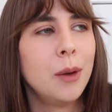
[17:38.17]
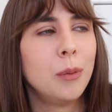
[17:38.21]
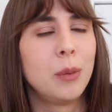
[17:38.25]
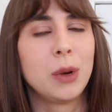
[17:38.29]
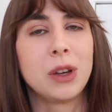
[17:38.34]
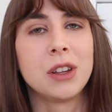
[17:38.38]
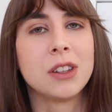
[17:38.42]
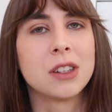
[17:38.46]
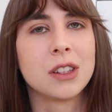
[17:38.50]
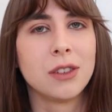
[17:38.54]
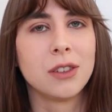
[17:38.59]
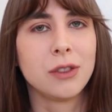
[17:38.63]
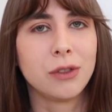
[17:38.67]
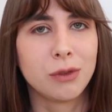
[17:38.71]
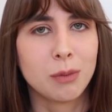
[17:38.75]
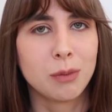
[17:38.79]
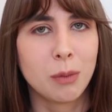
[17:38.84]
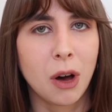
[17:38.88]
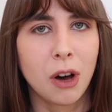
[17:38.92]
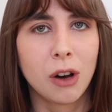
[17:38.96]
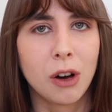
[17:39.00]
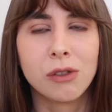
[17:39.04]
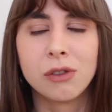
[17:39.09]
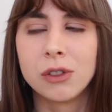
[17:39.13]
because of
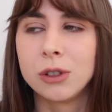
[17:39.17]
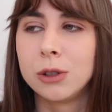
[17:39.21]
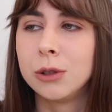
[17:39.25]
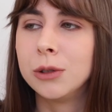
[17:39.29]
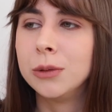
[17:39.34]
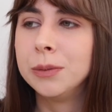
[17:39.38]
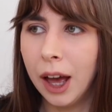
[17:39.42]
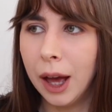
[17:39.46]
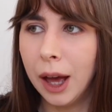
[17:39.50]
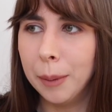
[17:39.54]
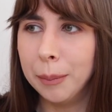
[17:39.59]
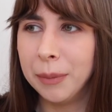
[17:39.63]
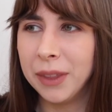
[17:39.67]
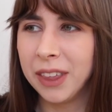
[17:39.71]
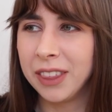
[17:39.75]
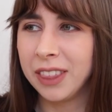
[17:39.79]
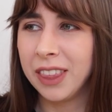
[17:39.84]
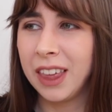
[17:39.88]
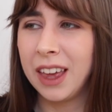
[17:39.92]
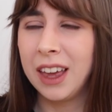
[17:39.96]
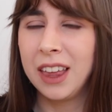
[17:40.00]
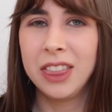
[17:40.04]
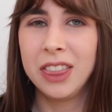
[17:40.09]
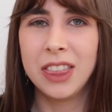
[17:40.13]
Marvel,
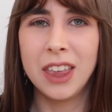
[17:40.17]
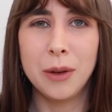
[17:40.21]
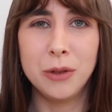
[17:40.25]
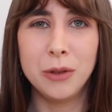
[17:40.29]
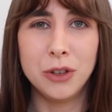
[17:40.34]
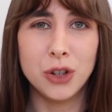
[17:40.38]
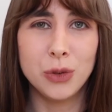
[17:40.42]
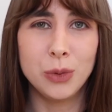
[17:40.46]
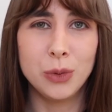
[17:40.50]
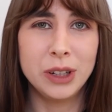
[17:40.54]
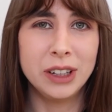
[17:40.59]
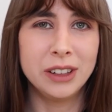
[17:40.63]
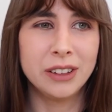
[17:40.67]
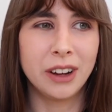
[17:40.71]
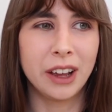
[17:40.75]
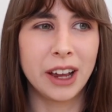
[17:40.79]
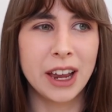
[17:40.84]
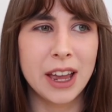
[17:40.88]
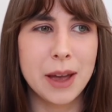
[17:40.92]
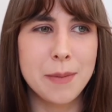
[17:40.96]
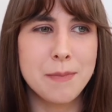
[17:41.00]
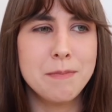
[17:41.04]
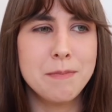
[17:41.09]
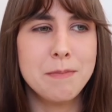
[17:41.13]
they're doing
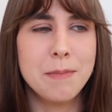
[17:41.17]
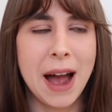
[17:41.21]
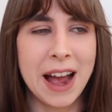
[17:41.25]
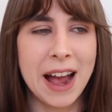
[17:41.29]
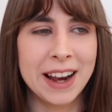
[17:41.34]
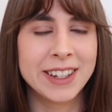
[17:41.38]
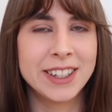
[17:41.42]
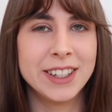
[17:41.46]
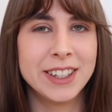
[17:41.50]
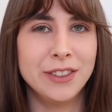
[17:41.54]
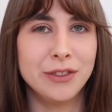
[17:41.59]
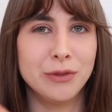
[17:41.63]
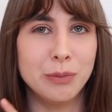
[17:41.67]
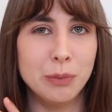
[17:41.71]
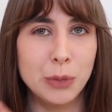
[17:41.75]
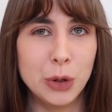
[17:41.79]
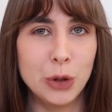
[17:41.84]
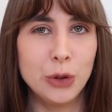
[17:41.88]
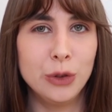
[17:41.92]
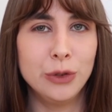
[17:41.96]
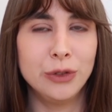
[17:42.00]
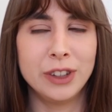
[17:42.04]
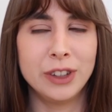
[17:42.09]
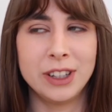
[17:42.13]
like massive
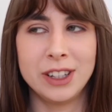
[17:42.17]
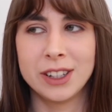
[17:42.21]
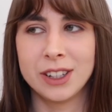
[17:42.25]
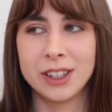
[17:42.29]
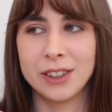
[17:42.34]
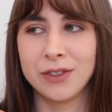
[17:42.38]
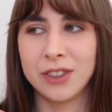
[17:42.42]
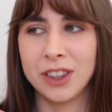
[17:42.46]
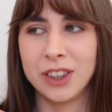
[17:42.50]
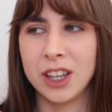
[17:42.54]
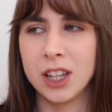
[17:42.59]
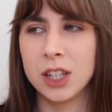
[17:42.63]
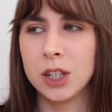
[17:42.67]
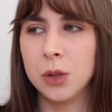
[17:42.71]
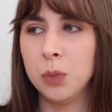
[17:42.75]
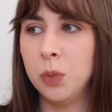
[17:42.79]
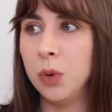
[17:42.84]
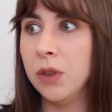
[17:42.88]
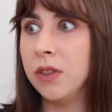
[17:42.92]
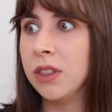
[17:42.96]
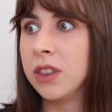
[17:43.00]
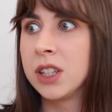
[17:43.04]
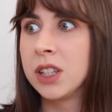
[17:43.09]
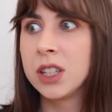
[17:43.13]
movies of this
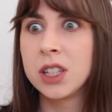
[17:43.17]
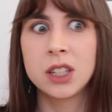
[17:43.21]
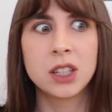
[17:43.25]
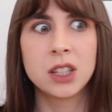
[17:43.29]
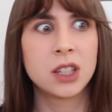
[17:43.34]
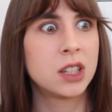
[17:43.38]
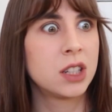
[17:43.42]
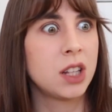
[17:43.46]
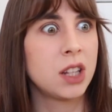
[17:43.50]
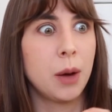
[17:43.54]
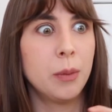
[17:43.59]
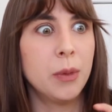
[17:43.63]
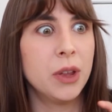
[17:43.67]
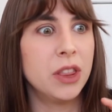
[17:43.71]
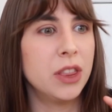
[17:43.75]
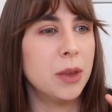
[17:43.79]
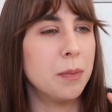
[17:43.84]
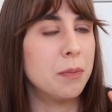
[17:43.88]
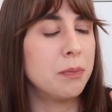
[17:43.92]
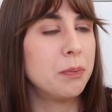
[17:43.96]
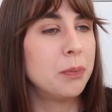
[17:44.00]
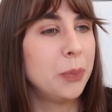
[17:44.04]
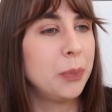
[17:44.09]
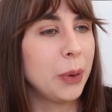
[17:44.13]
with some of
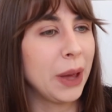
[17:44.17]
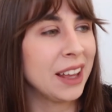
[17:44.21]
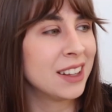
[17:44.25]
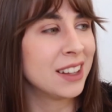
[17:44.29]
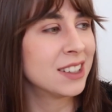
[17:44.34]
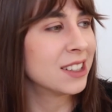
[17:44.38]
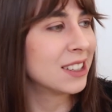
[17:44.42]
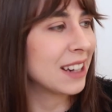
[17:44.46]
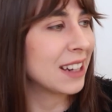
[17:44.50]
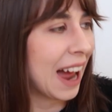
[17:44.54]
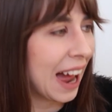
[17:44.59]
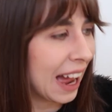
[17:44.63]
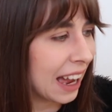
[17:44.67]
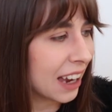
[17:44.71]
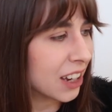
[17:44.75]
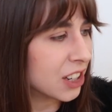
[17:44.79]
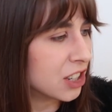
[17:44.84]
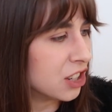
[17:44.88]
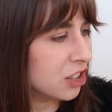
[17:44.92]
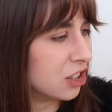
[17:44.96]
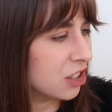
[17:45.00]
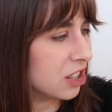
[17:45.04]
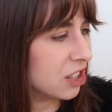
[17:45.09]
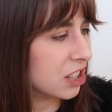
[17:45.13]
the best
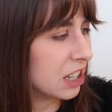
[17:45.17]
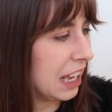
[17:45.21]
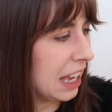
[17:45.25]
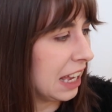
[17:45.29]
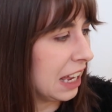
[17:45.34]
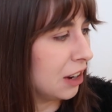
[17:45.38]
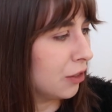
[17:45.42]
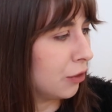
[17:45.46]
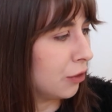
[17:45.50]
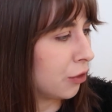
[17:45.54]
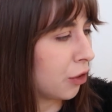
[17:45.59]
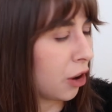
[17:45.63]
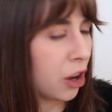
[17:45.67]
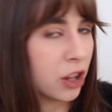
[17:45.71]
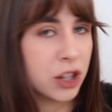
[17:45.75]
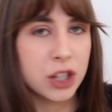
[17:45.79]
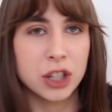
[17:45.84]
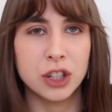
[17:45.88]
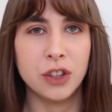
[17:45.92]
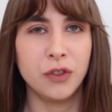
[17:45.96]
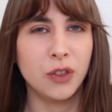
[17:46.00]
actors in France.